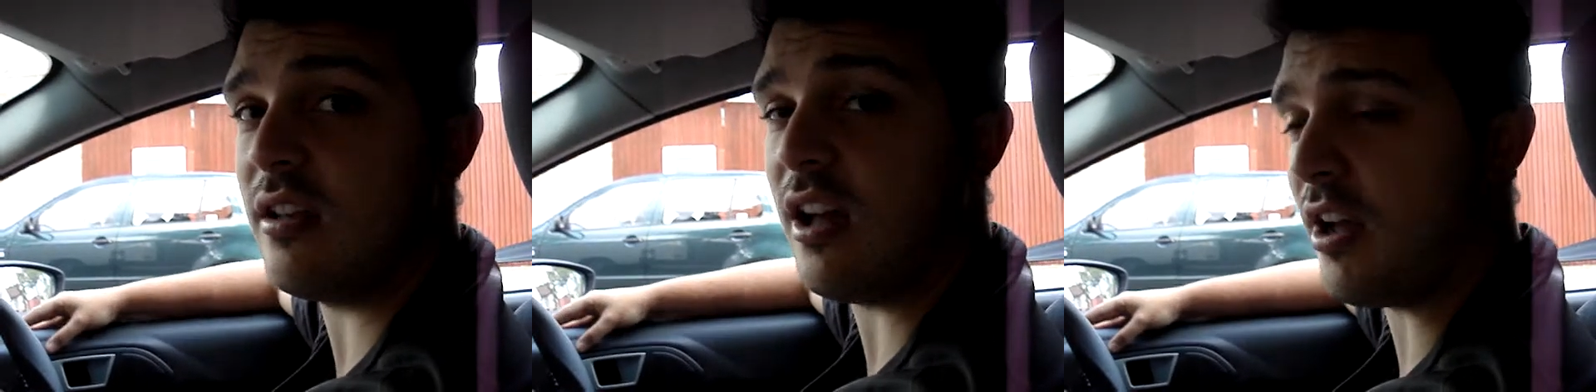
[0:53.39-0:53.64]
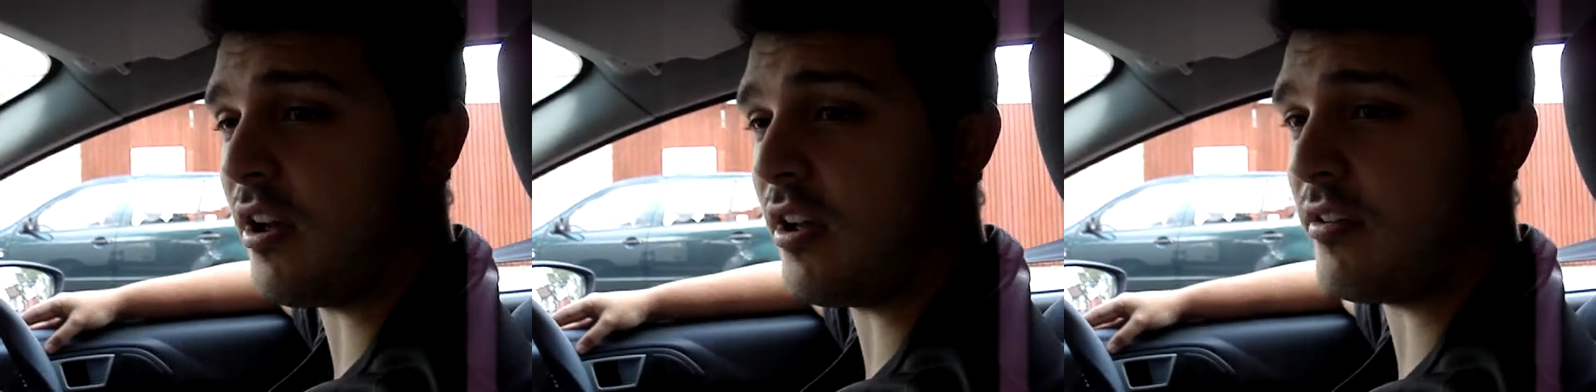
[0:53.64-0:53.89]

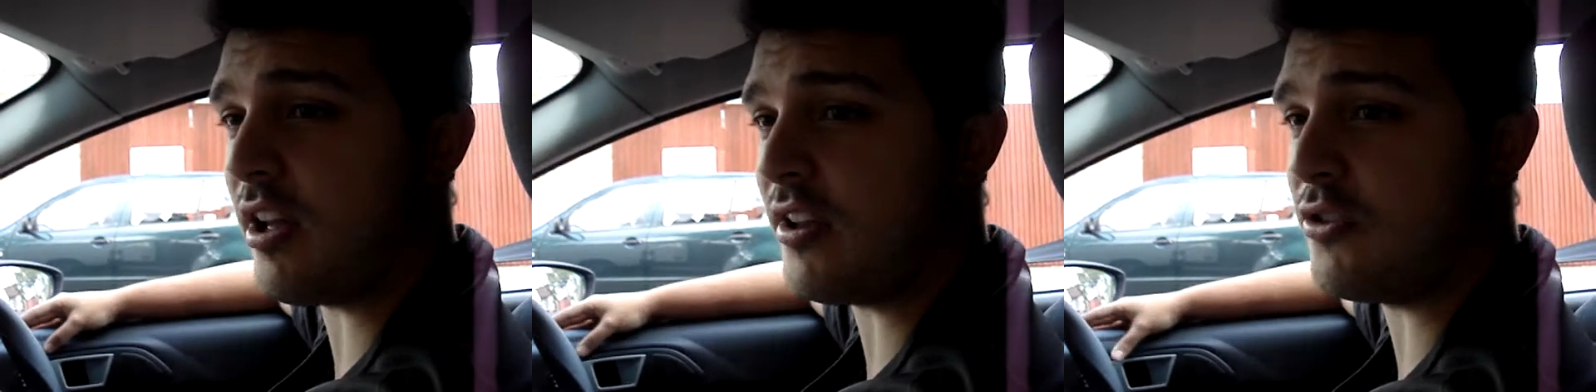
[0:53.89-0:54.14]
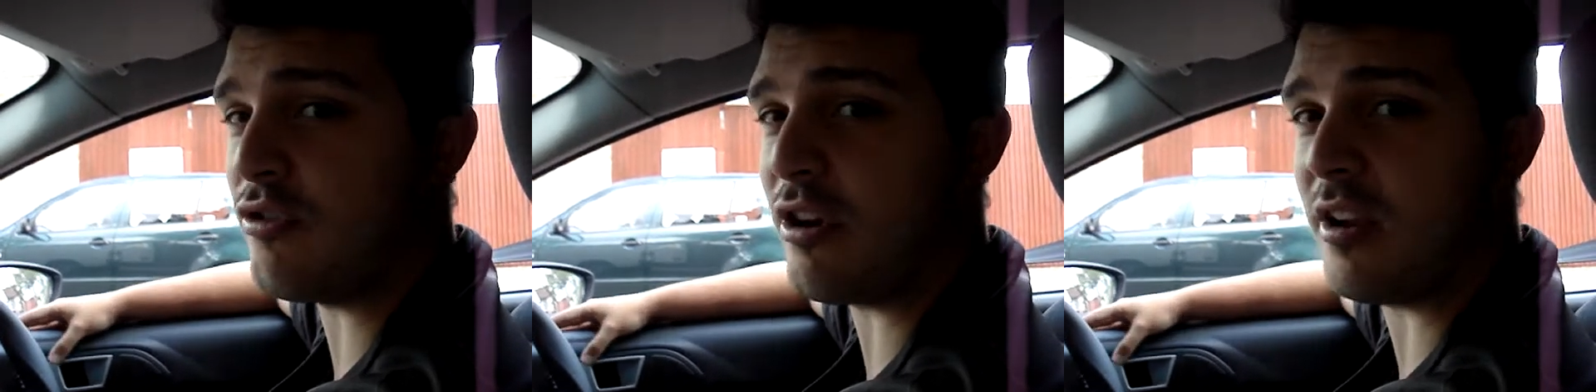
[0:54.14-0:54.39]
I
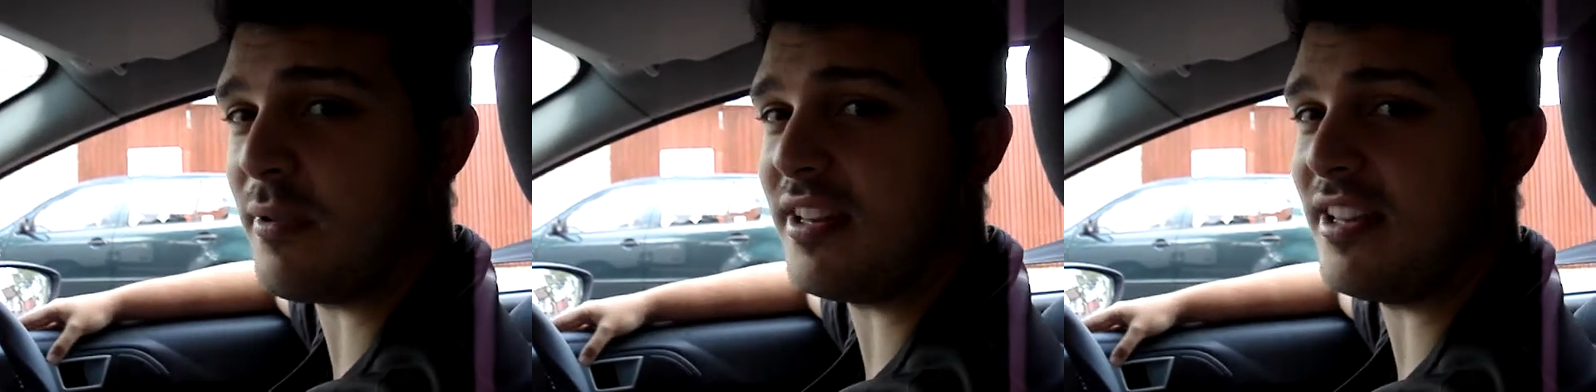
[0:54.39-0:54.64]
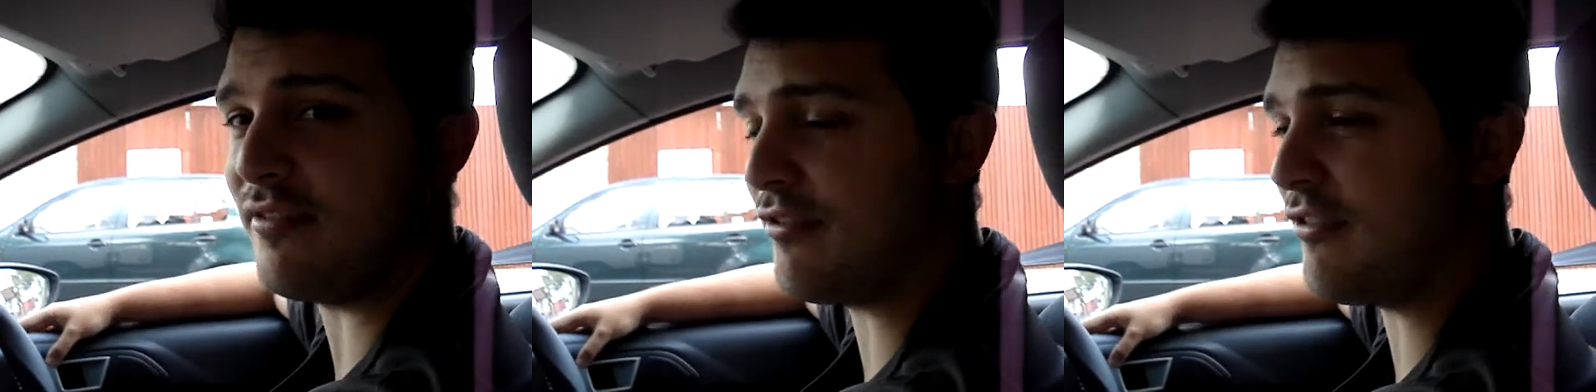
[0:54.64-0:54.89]
do
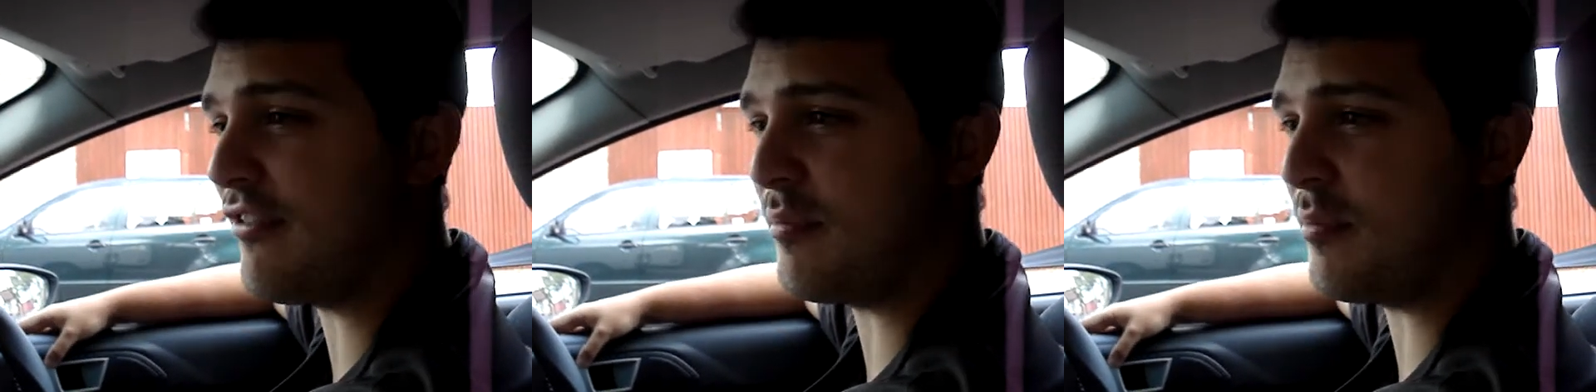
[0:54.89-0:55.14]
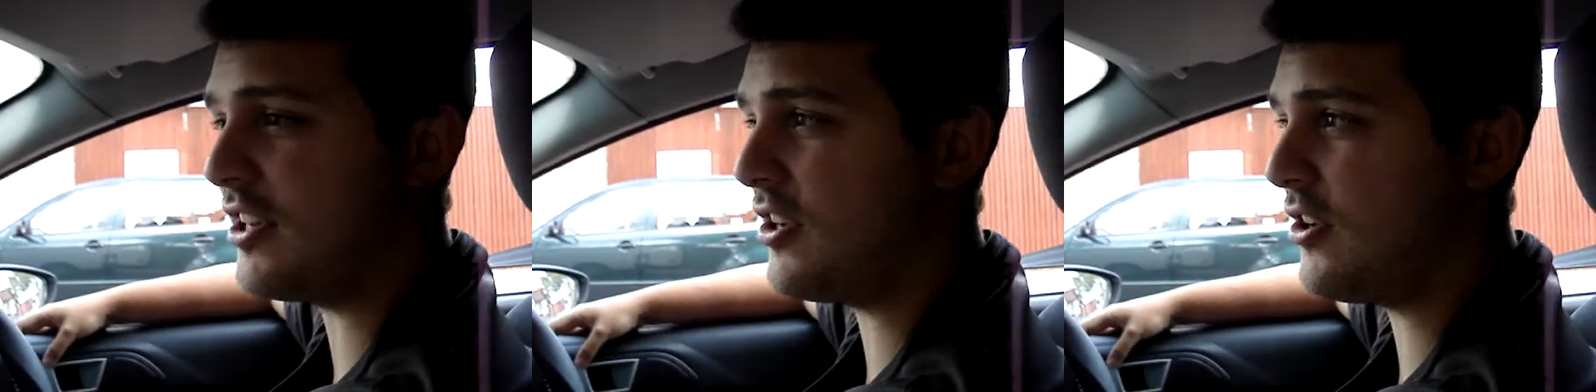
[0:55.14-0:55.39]
recommend it for
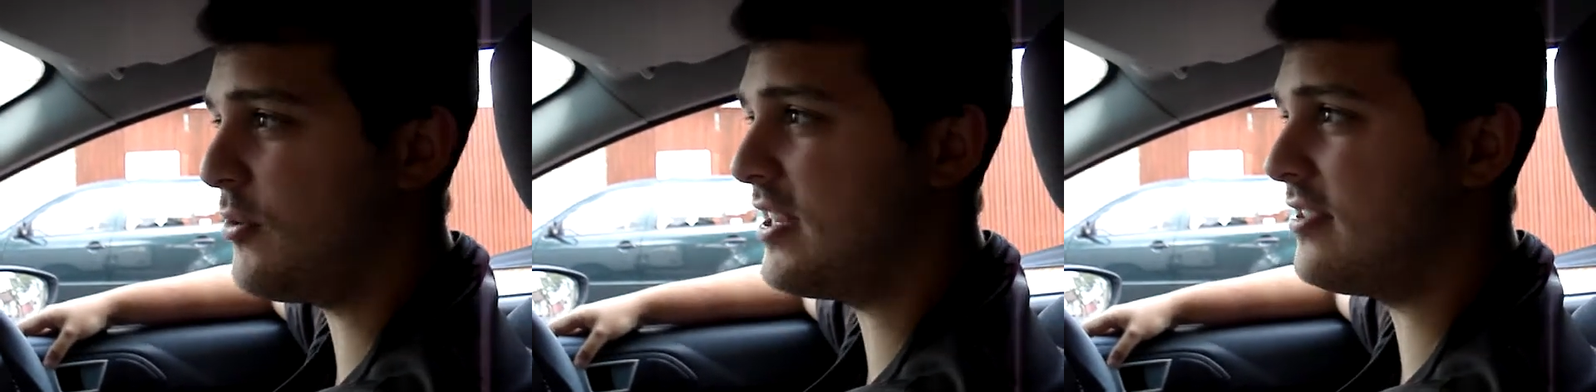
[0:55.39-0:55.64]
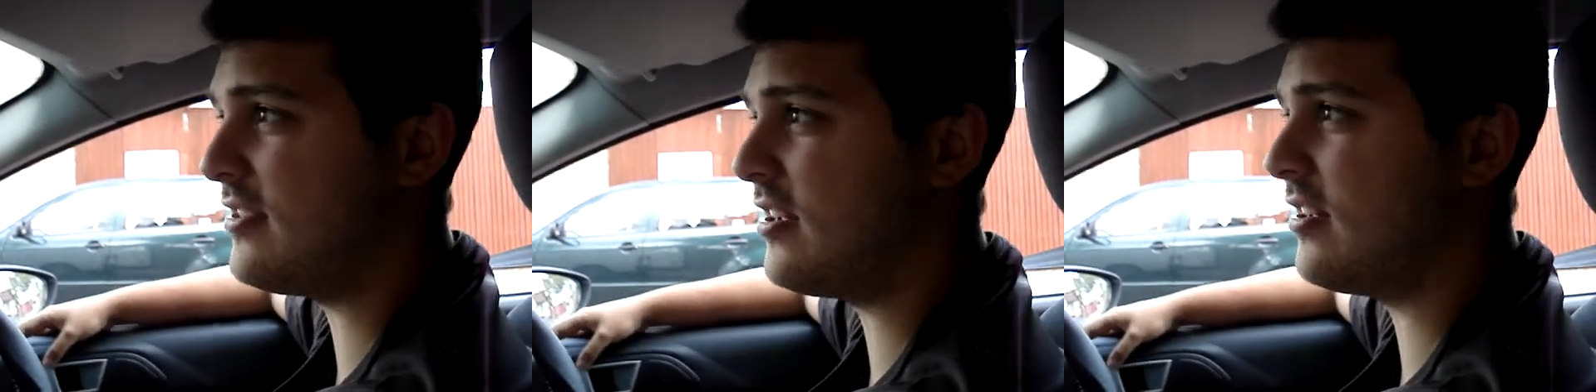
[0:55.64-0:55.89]
everybody who
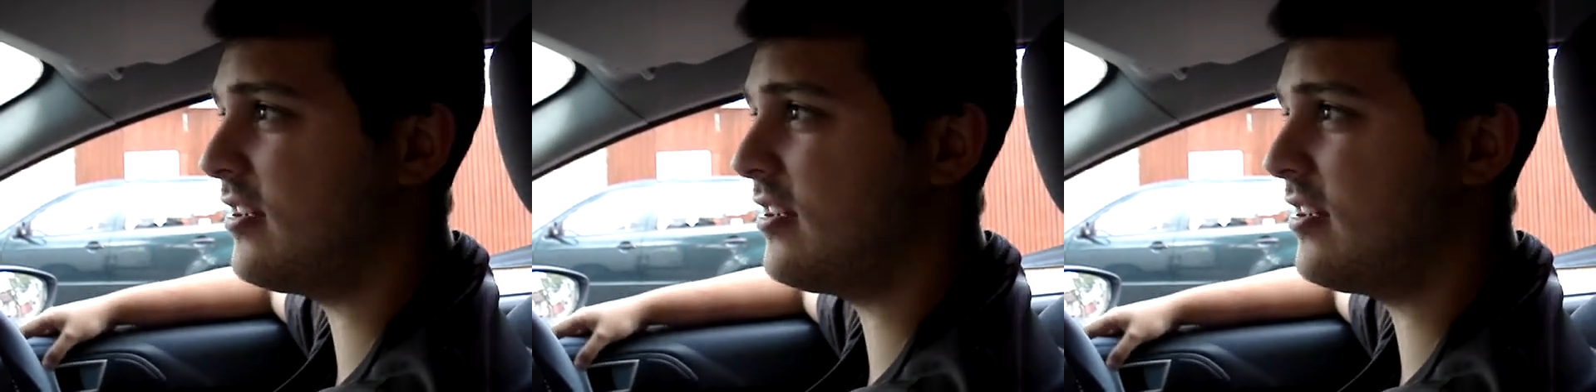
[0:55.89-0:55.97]
is